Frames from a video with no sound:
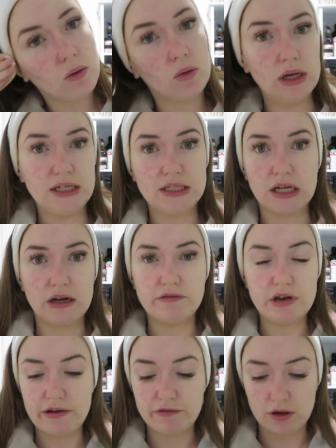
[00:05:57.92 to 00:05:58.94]
oily skin.
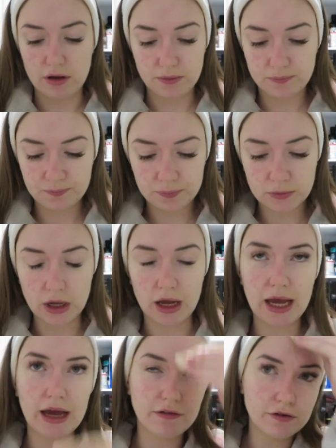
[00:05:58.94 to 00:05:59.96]
I
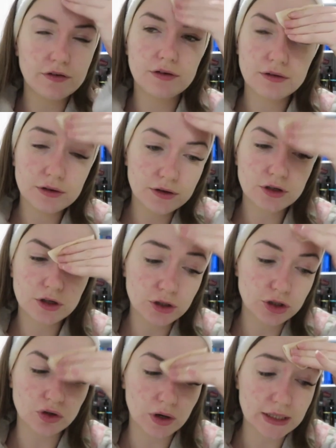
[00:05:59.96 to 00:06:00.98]
have
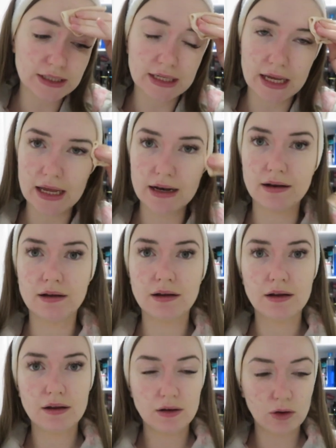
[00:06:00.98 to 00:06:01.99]
dry skin
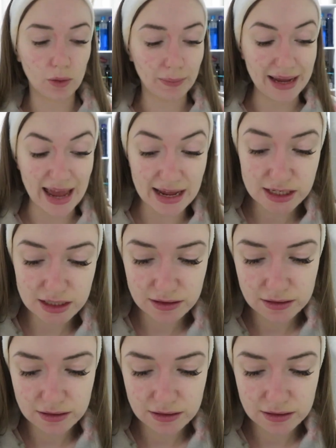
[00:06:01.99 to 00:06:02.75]
on my head.